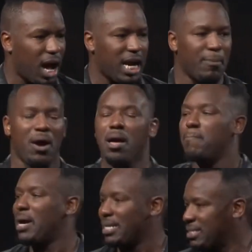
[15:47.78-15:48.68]
talking
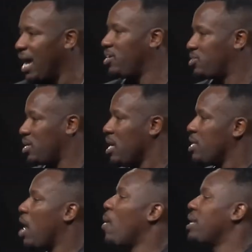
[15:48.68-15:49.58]
about meditation.
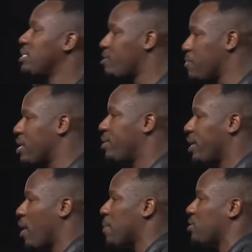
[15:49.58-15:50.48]
Now, I need to be
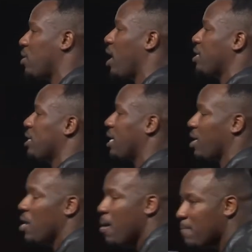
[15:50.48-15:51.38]
clear. I'm not talking the
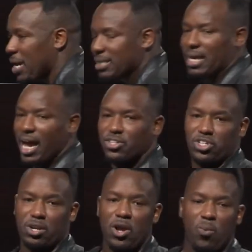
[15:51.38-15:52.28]
kind of
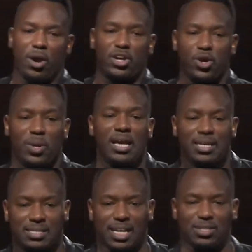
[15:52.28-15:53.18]
meditation where you
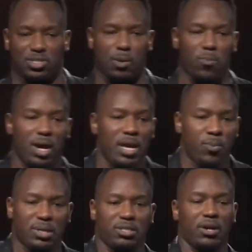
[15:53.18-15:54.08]
would see
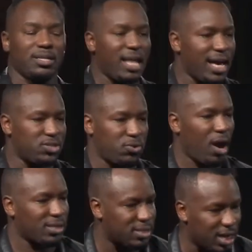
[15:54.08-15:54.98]
someone with their legs
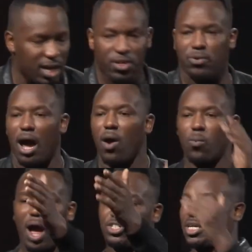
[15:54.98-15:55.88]
crossed, sitting on the
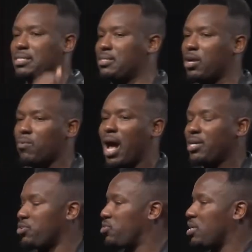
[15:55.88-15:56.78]
ground, watching the
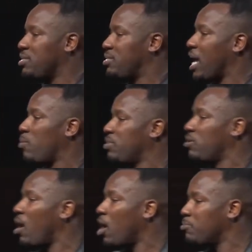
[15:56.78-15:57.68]
sunrise or sunset, with
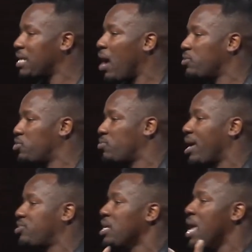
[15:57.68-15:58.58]
their arms
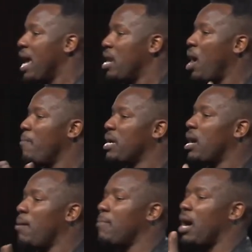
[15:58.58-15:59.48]
outstretched and humming
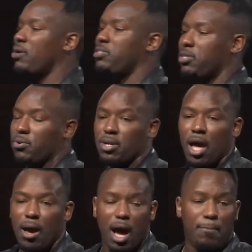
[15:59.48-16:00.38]
a monotone.
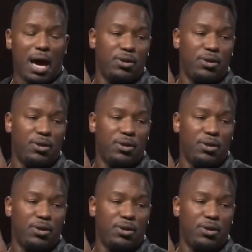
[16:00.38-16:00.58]
Uh,